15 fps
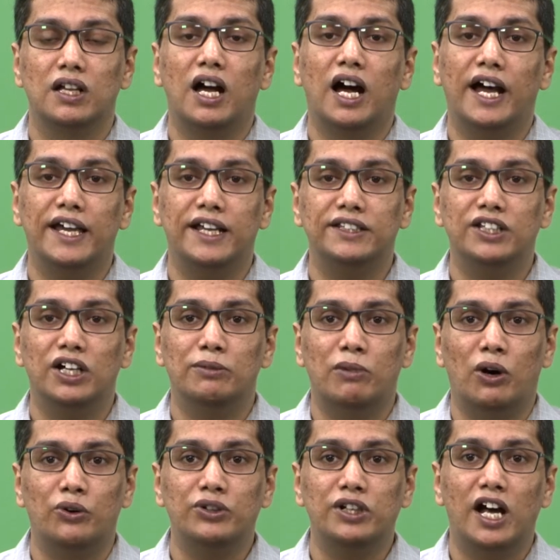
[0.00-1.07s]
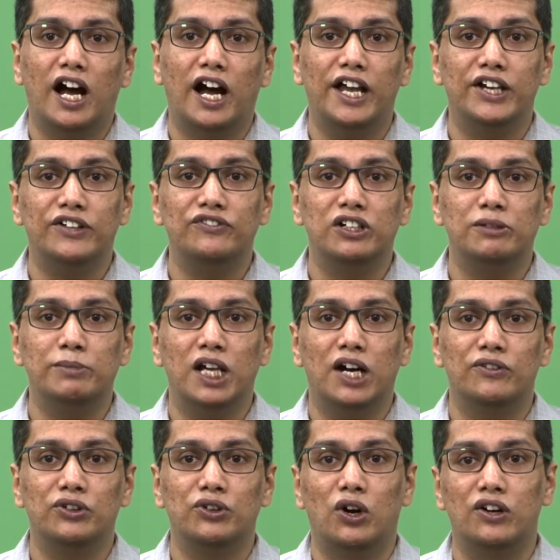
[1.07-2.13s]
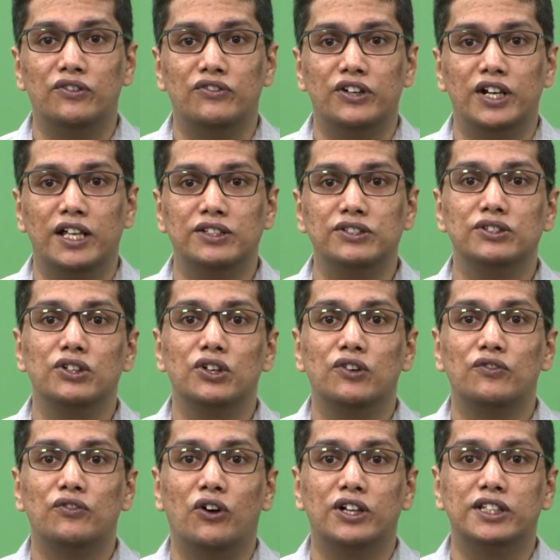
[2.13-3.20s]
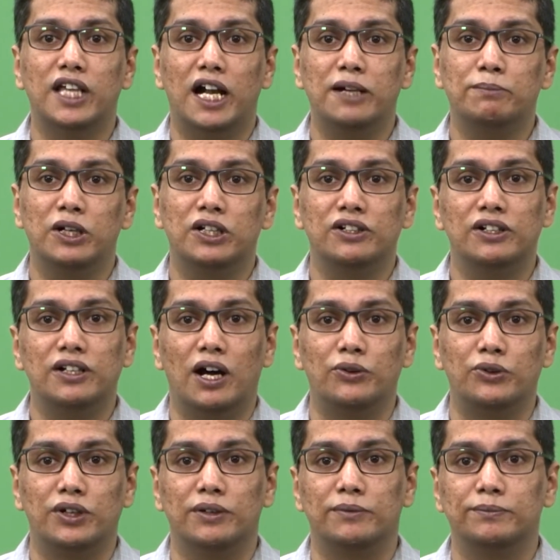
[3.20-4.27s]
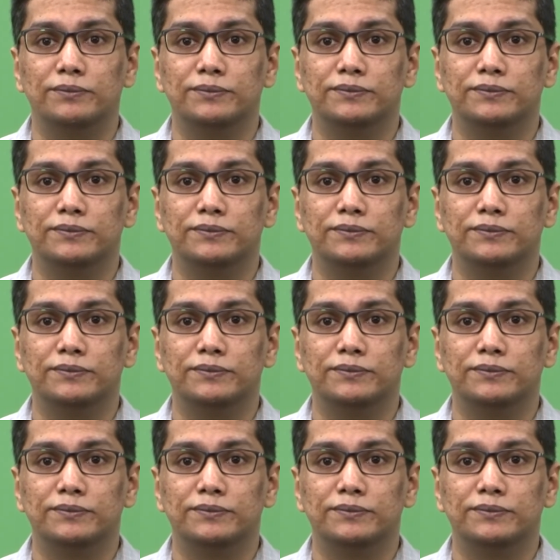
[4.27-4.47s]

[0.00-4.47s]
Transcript: Higher the amount, higher will be our confidence for that particular outcome.